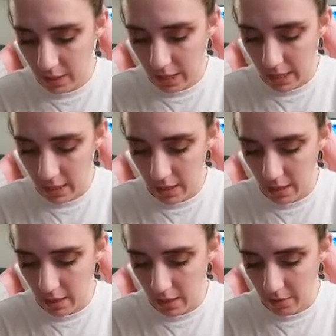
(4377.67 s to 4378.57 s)

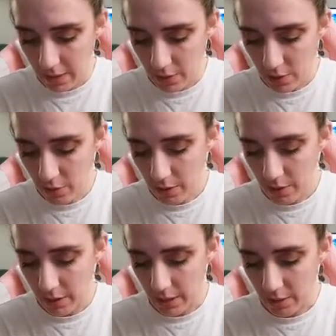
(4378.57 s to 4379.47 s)
And if I don't want her
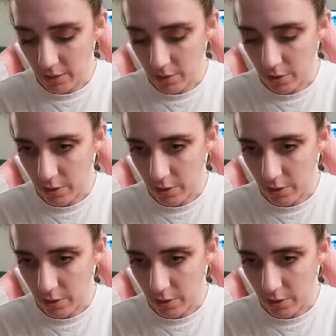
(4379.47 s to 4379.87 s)
ears to